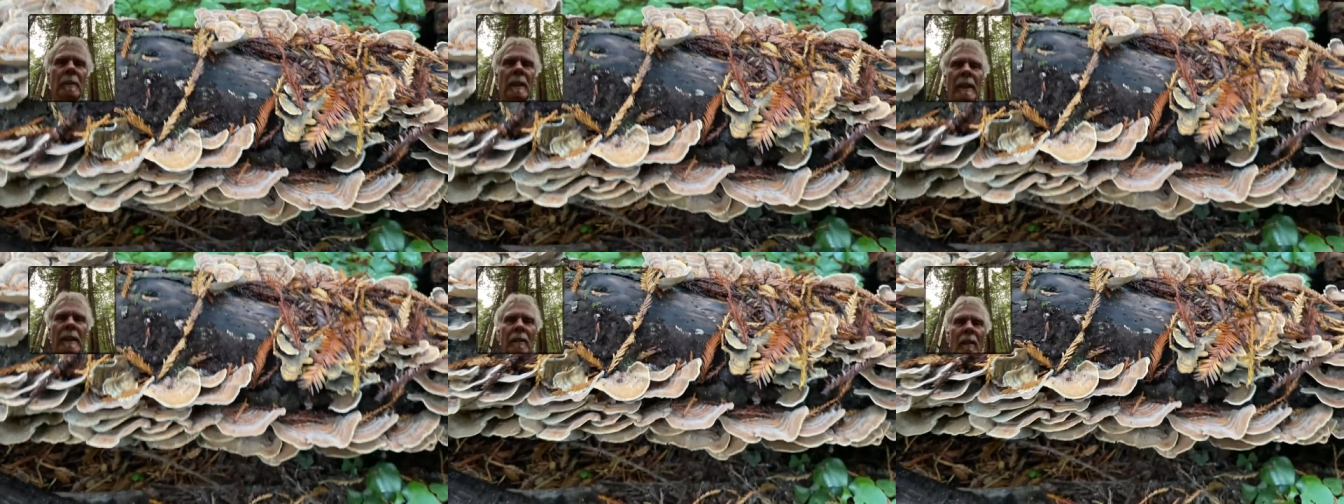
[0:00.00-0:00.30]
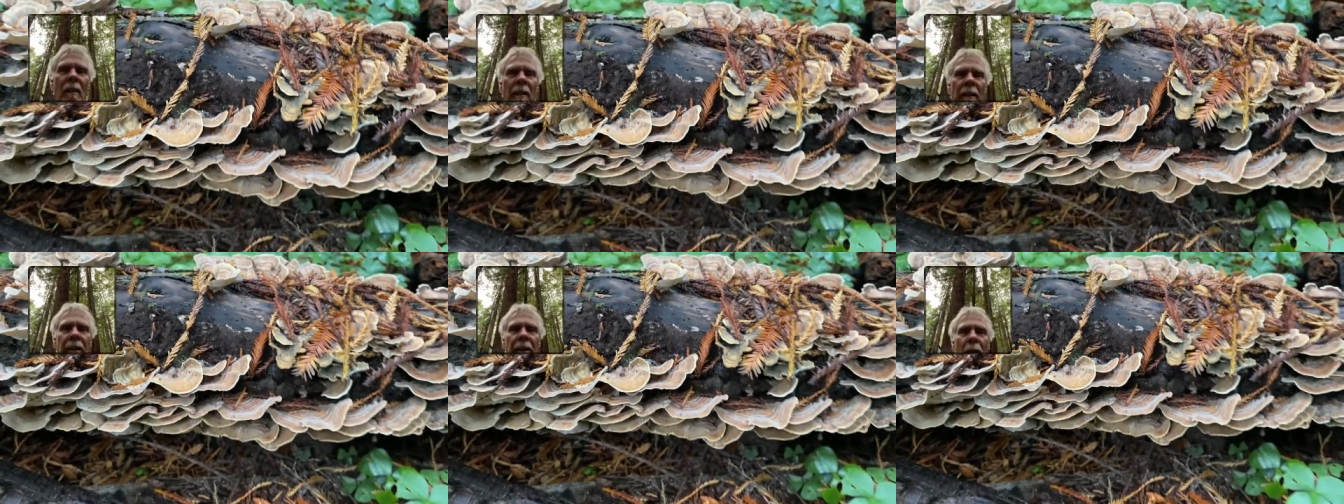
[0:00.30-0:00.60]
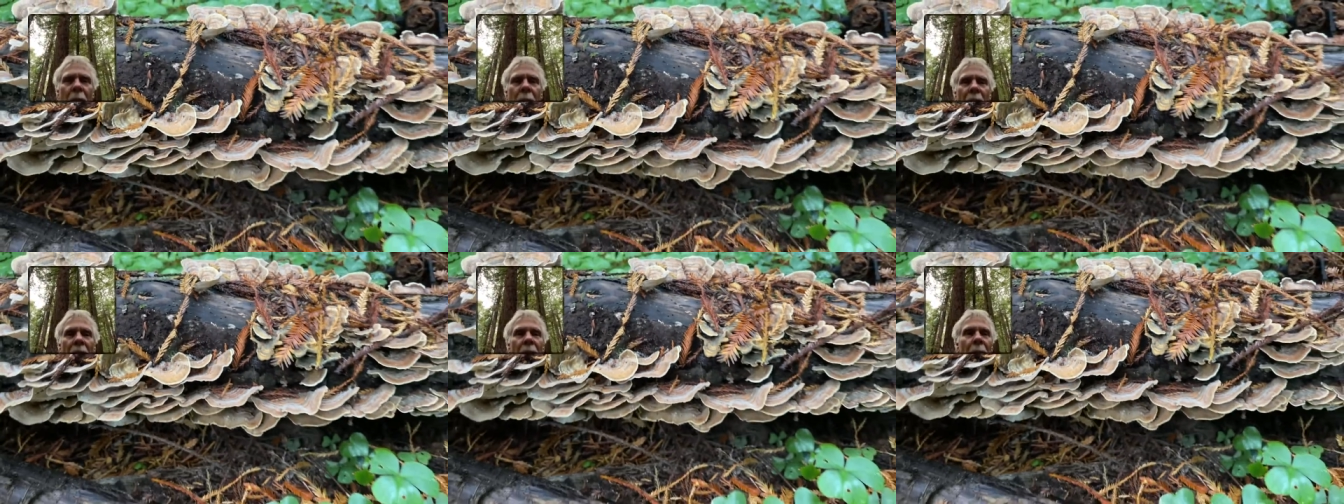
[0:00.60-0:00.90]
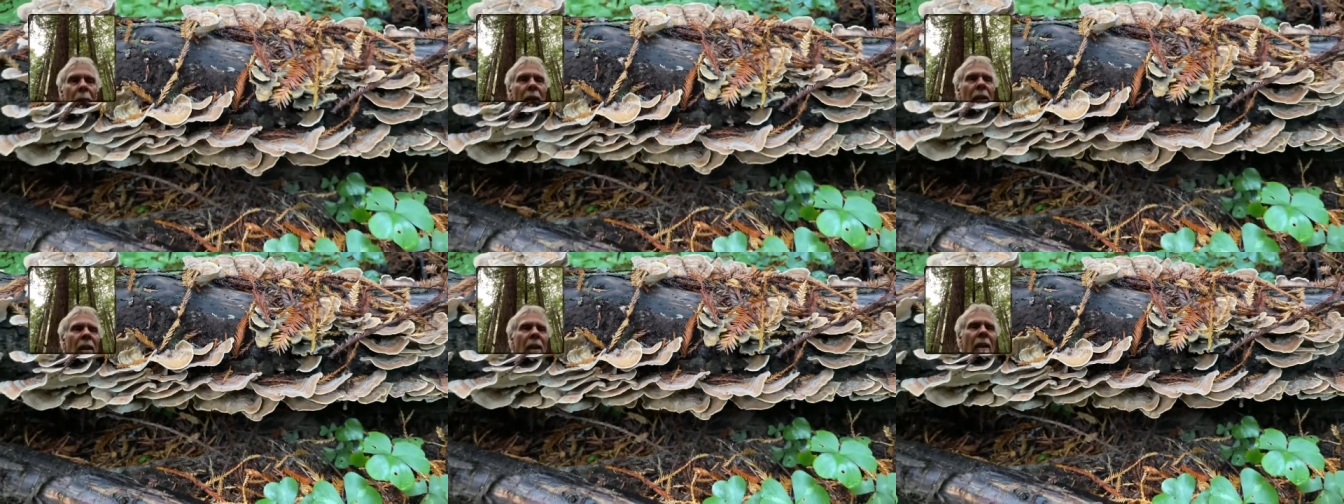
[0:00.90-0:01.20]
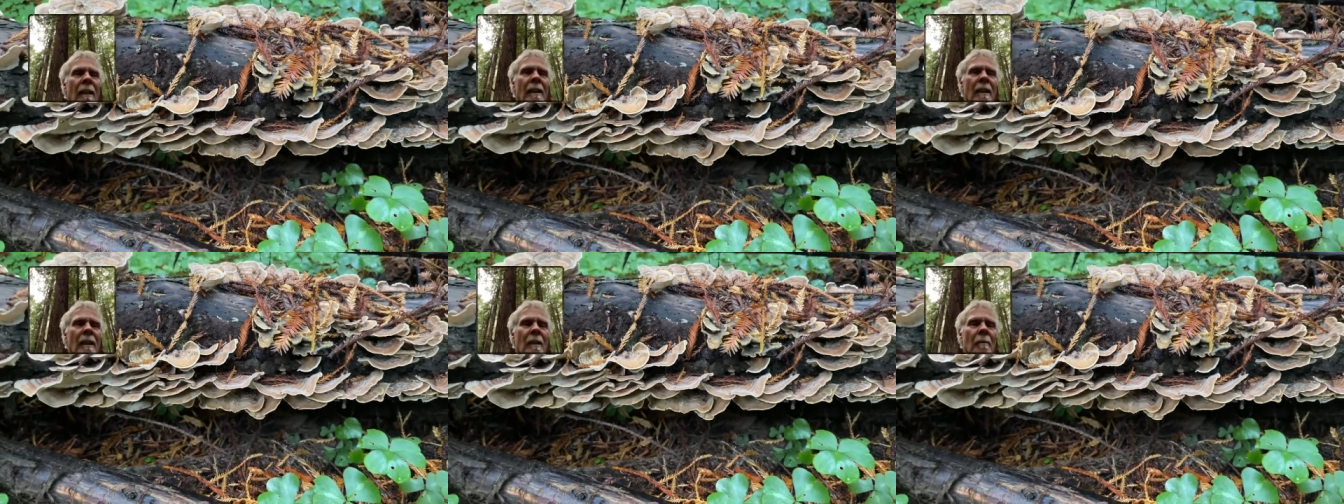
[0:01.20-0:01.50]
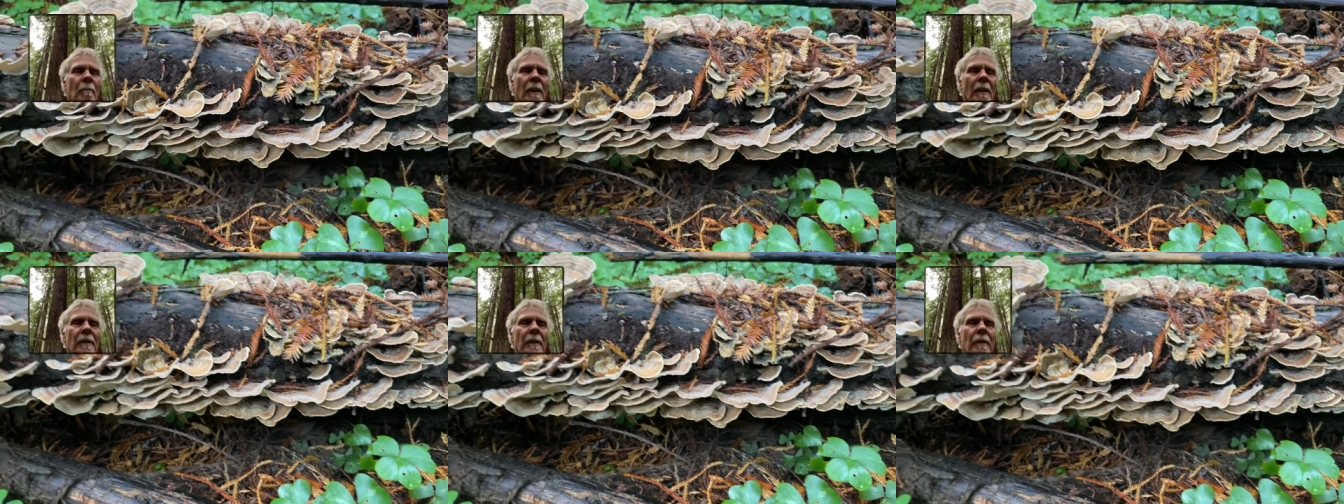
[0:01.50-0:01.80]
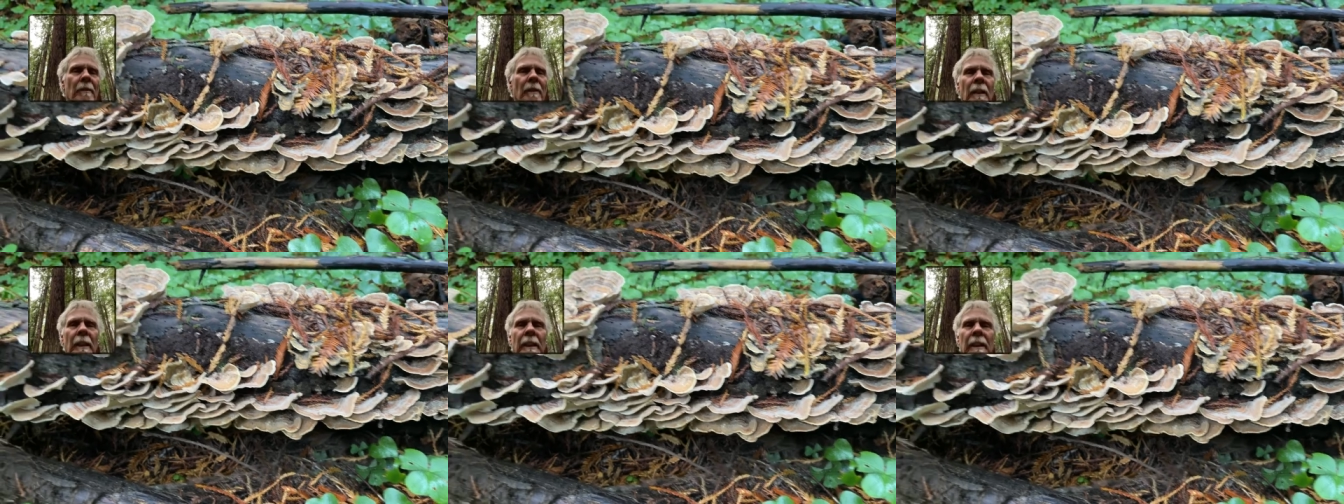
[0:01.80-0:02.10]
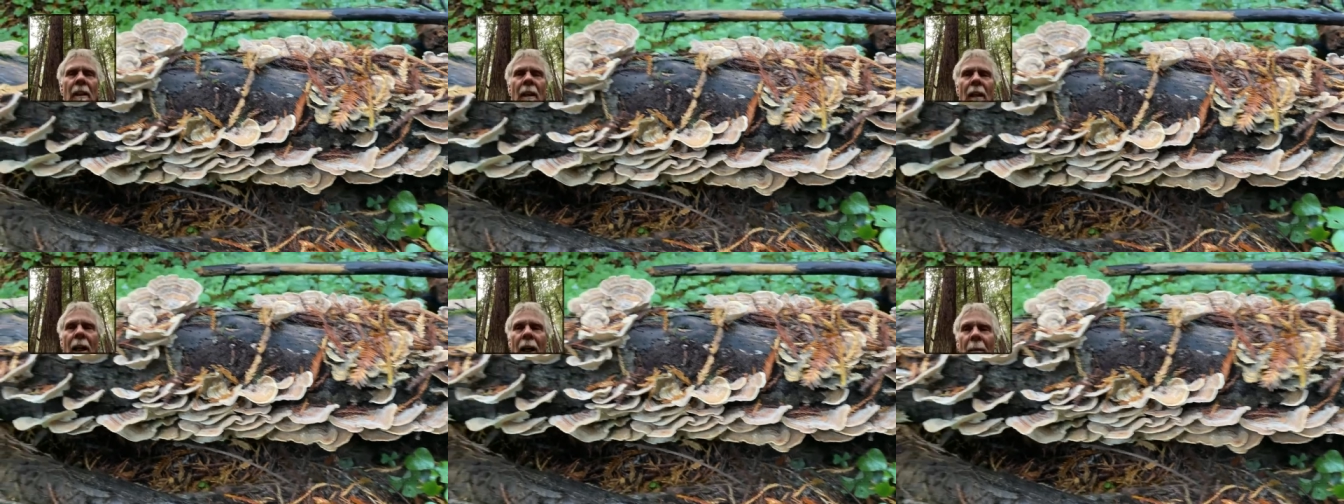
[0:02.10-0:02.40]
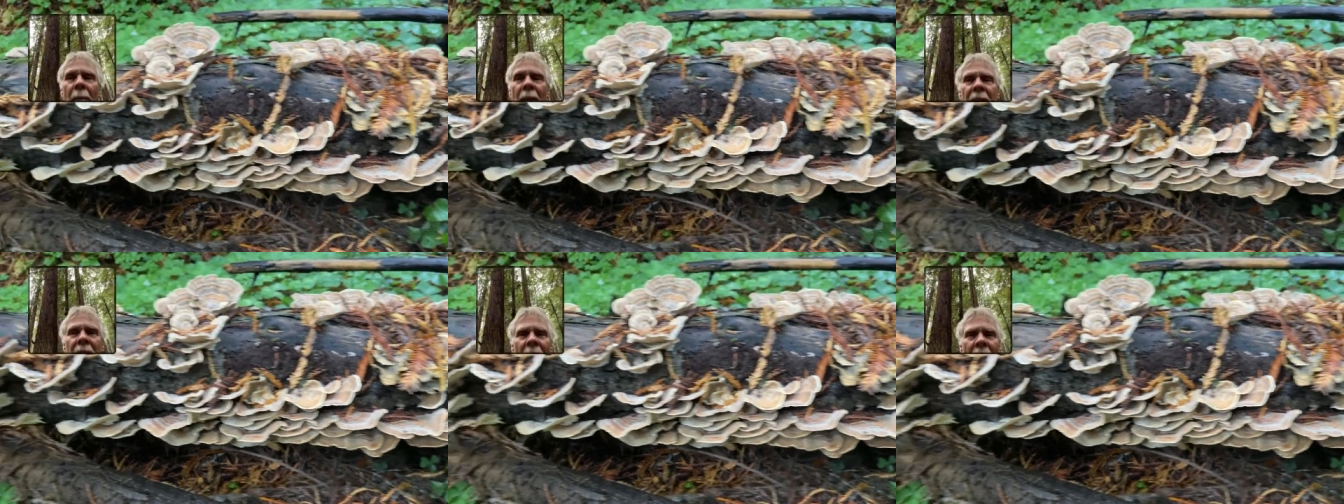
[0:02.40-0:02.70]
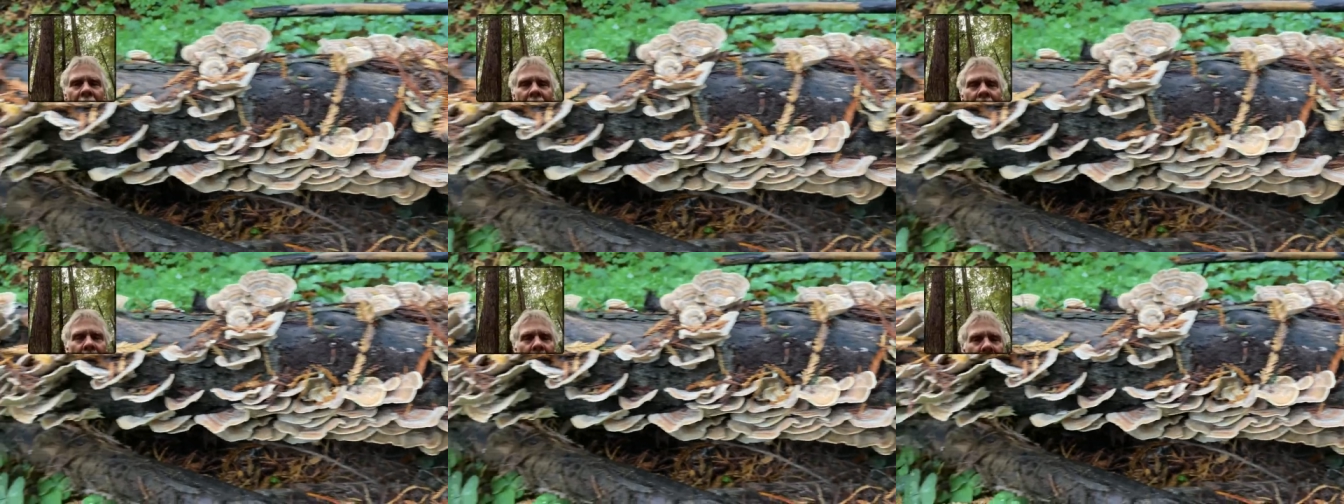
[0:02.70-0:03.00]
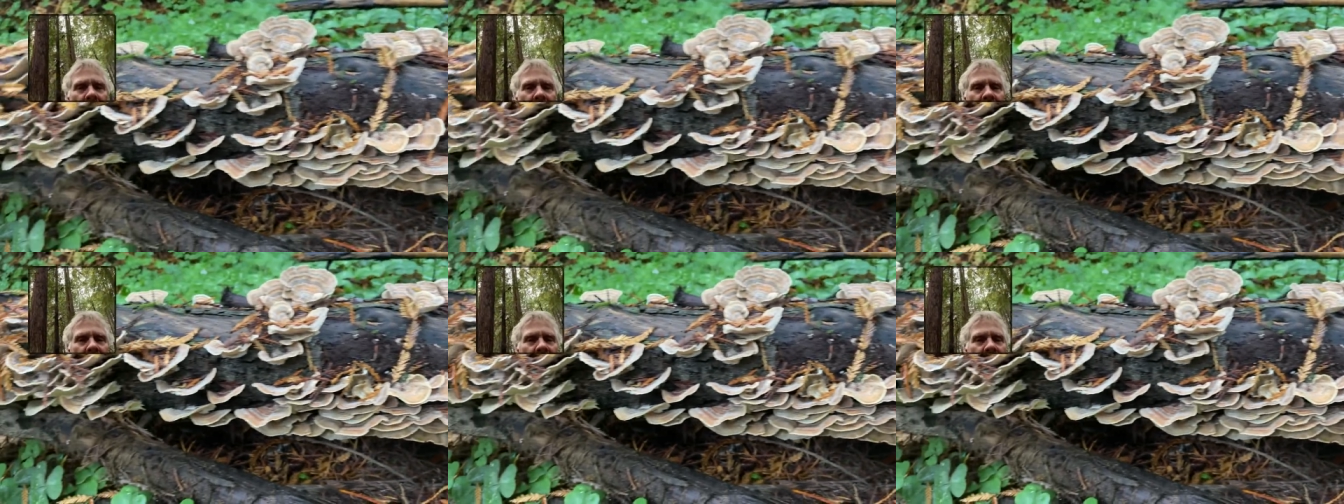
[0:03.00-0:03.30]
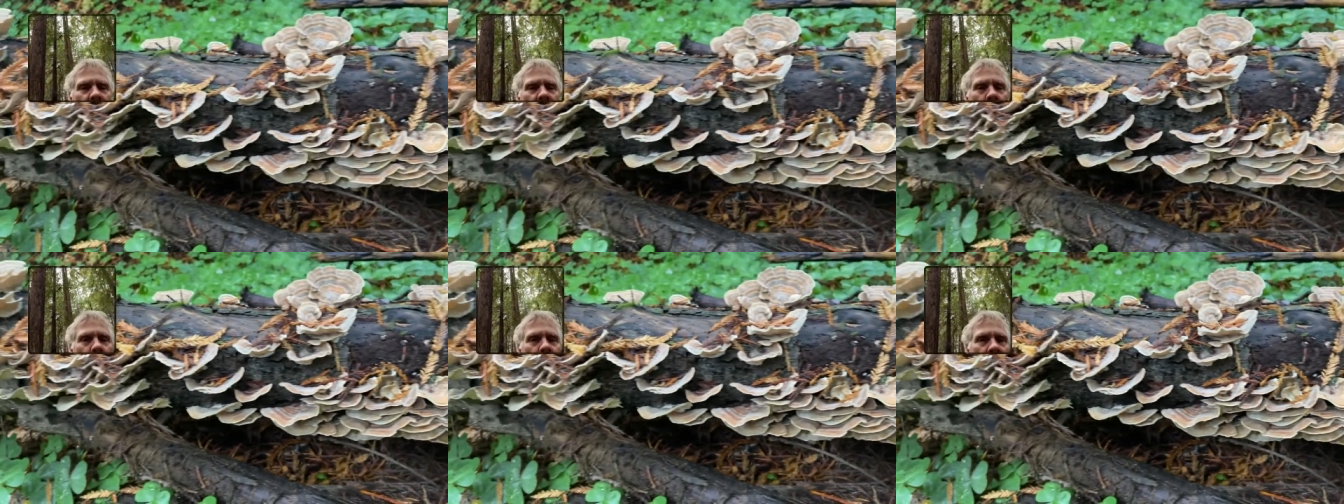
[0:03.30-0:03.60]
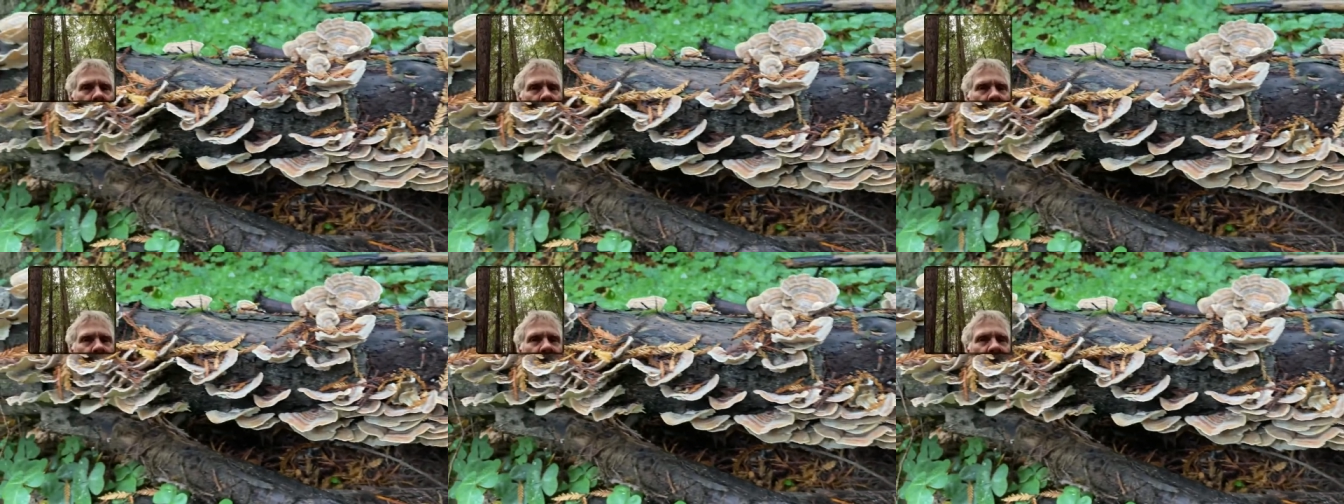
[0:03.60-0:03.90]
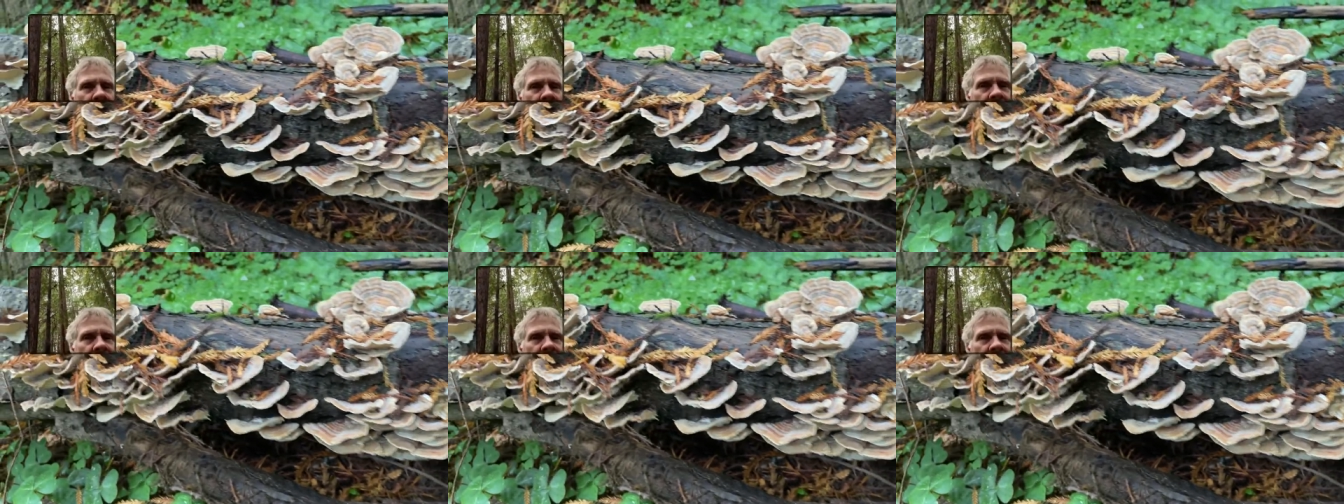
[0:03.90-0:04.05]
Antarctica maybe, but they're very common on in the woods.